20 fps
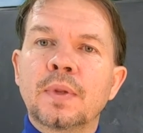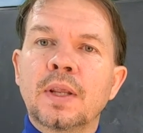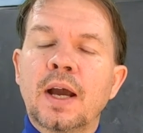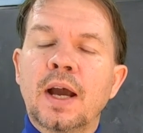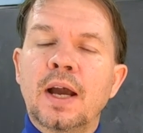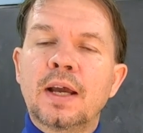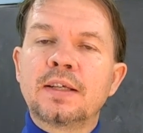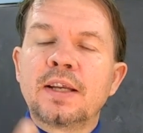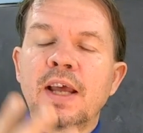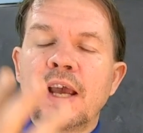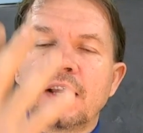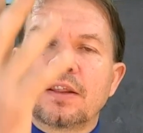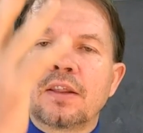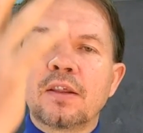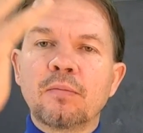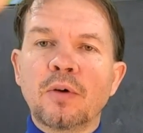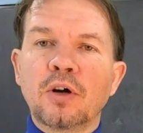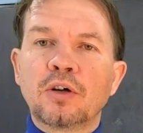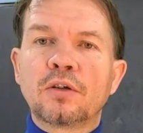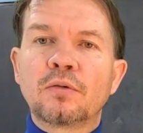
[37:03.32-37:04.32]
I take the
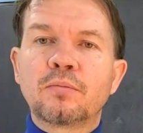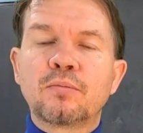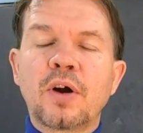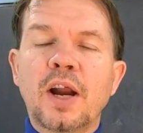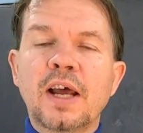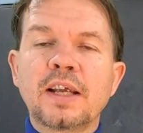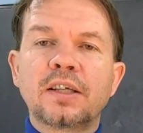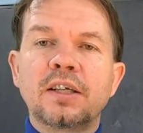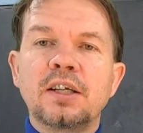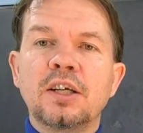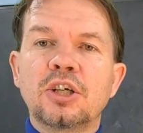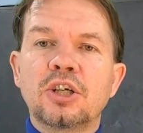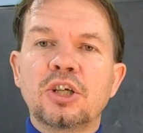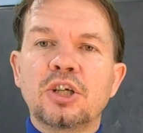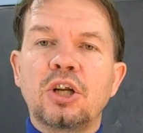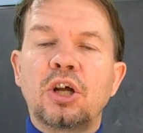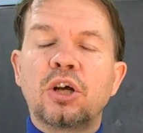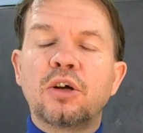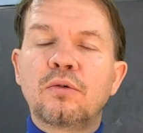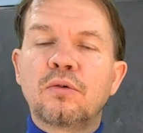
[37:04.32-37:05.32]
most precious
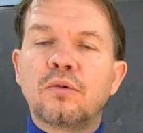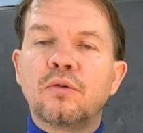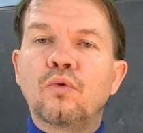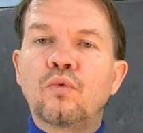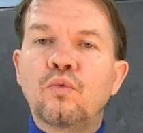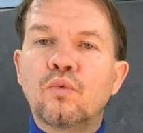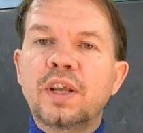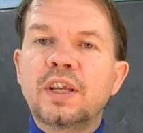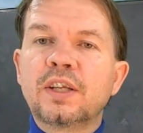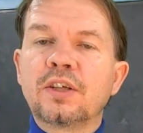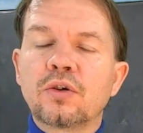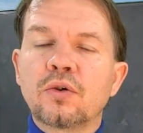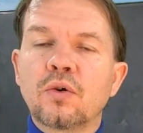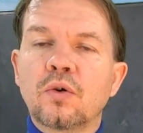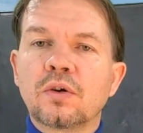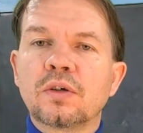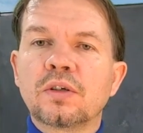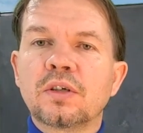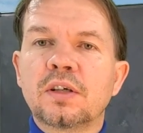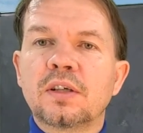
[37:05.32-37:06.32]

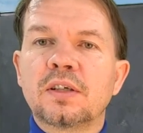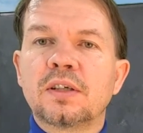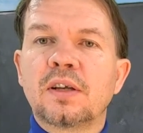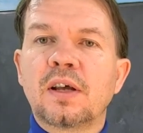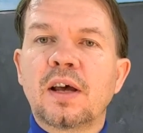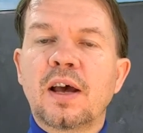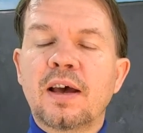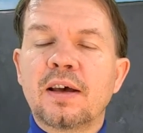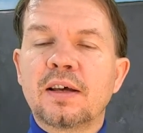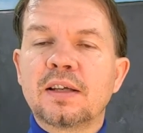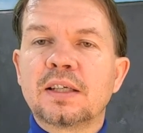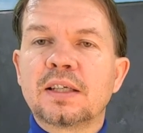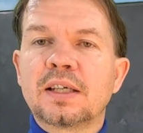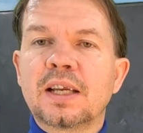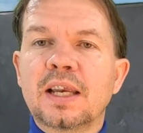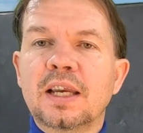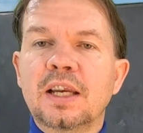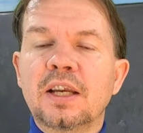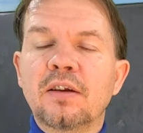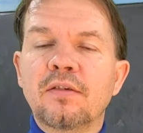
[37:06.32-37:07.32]
resource as
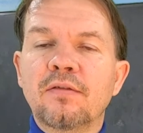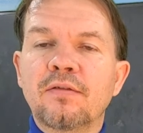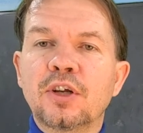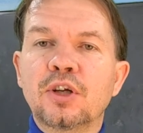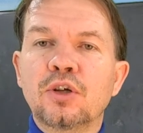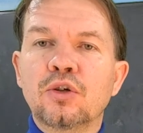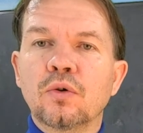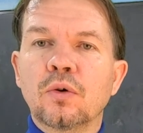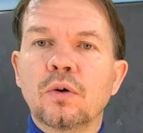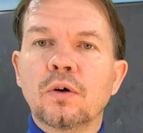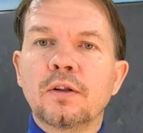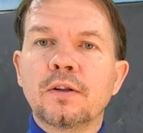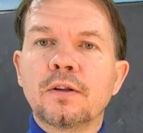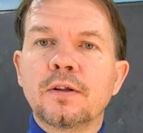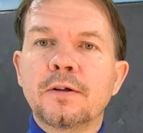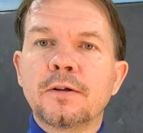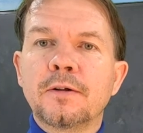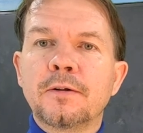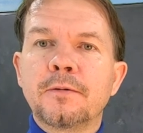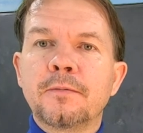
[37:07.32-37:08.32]
an individual,
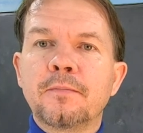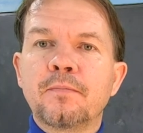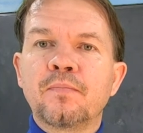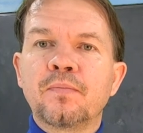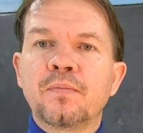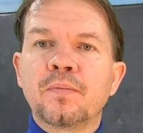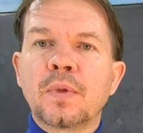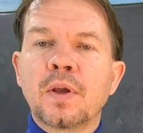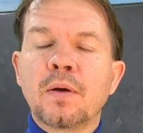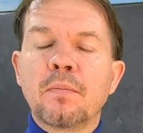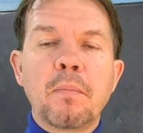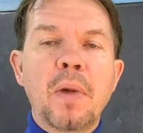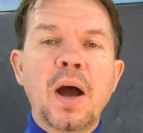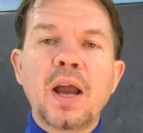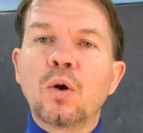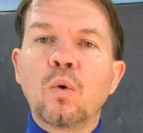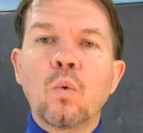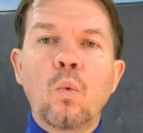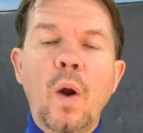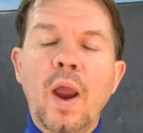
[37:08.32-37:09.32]
my
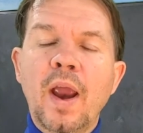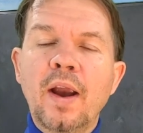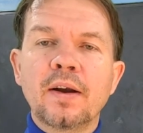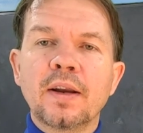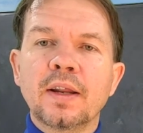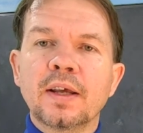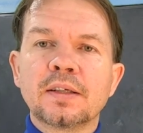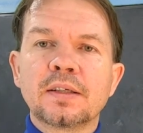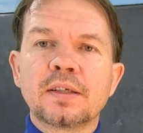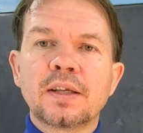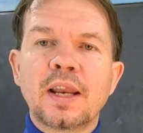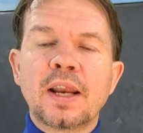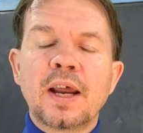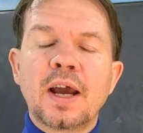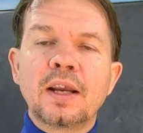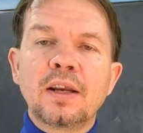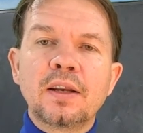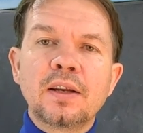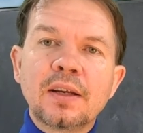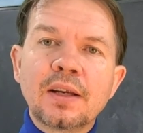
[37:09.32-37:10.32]
awareness, and
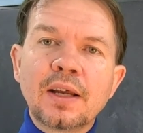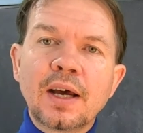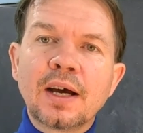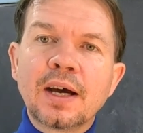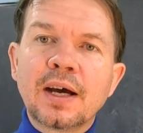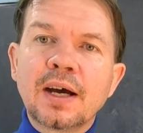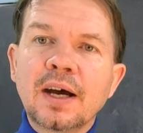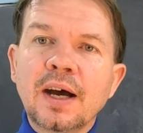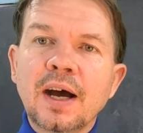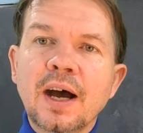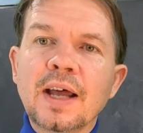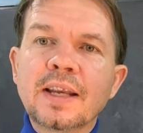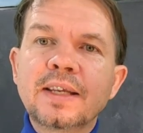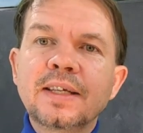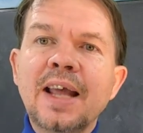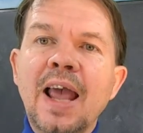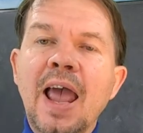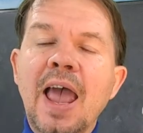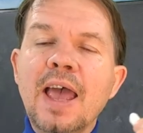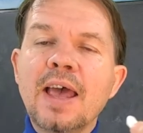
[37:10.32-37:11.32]
I
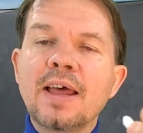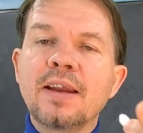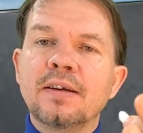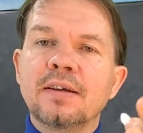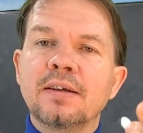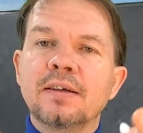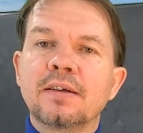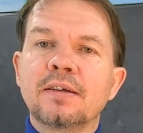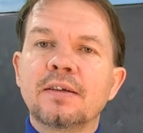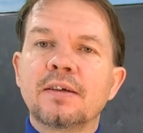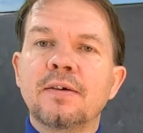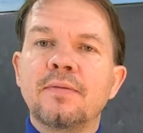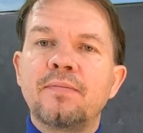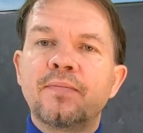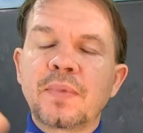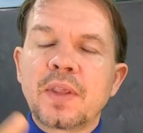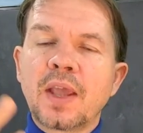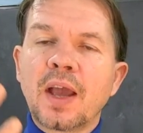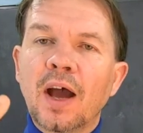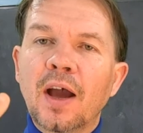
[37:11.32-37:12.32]
attend.
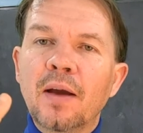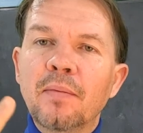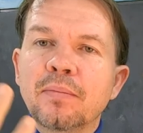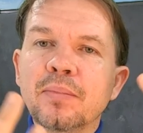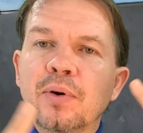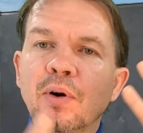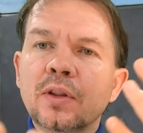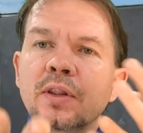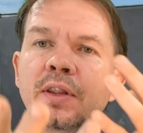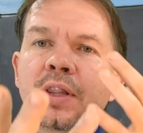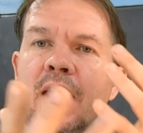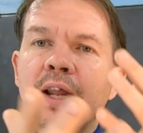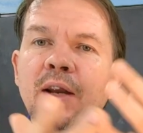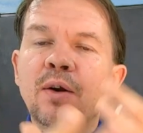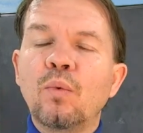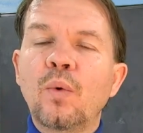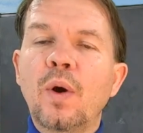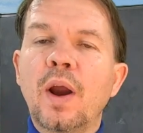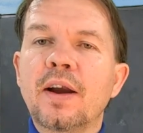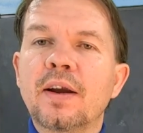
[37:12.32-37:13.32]
I put that
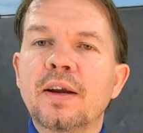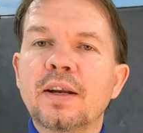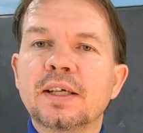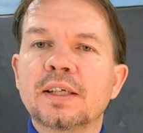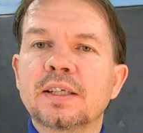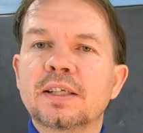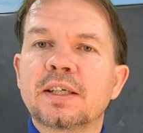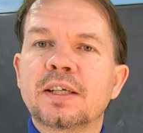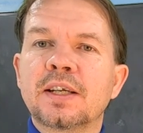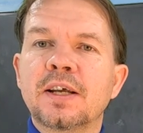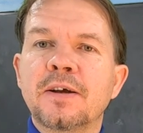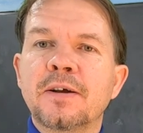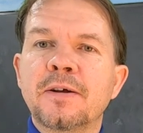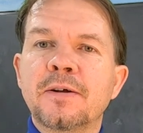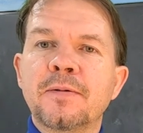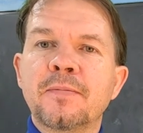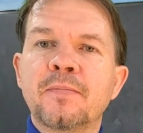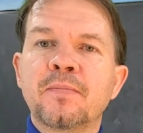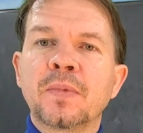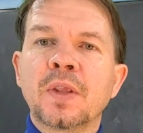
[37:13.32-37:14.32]
awareness
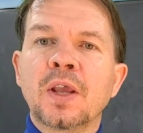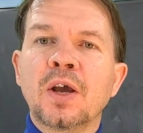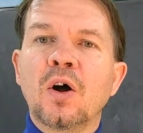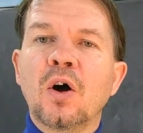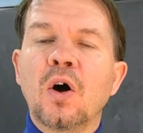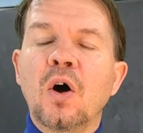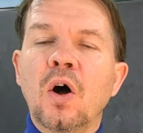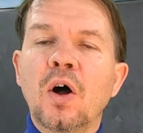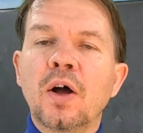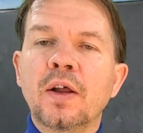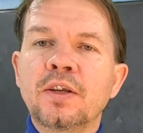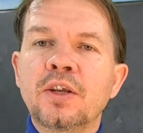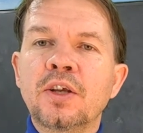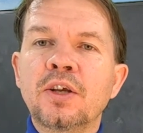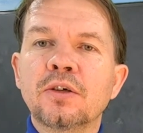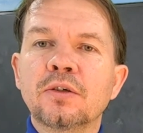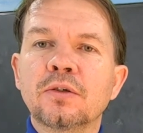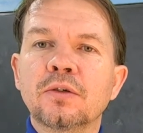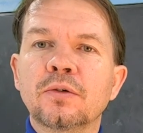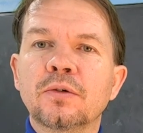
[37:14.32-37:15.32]
on
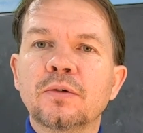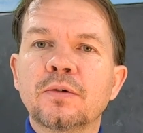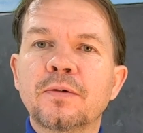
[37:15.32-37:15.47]
you